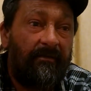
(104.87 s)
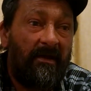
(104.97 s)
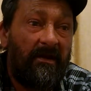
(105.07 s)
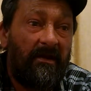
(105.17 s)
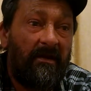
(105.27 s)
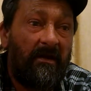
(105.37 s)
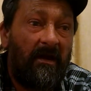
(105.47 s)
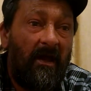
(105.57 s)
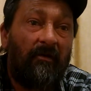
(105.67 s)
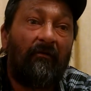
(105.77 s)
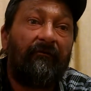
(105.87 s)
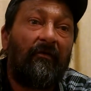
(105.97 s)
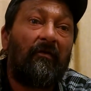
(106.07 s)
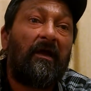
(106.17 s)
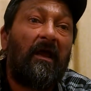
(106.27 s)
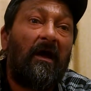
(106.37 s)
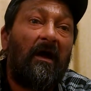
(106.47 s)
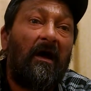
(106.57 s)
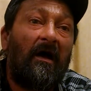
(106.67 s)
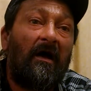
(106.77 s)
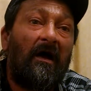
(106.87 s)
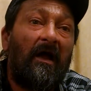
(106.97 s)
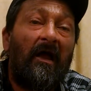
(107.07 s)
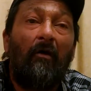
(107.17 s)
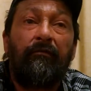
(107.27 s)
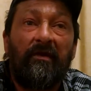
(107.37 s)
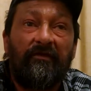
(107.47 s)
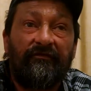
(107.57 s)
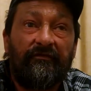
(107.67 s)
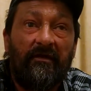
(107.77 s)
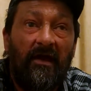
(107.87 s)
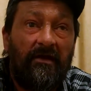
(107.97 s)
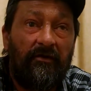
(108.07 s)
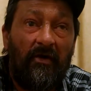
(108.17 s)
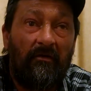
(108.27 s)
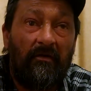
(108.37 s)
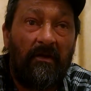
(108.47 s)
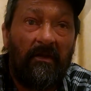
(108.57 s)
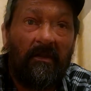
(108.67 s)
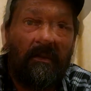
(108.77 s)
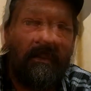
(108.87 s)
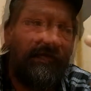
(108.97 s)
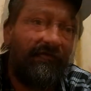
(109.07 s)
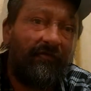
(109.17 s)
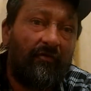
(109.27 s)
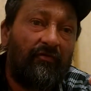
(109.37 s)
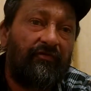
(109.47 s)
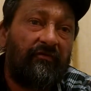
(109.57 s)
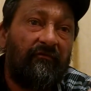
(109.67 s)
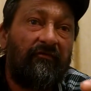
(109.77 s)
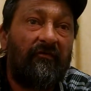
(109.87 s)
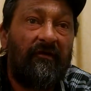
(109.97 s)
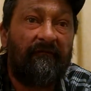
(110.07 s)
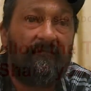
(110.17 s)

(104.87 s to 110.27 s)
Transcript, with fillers: but I don't feel helpless. I don't. It's always a solution for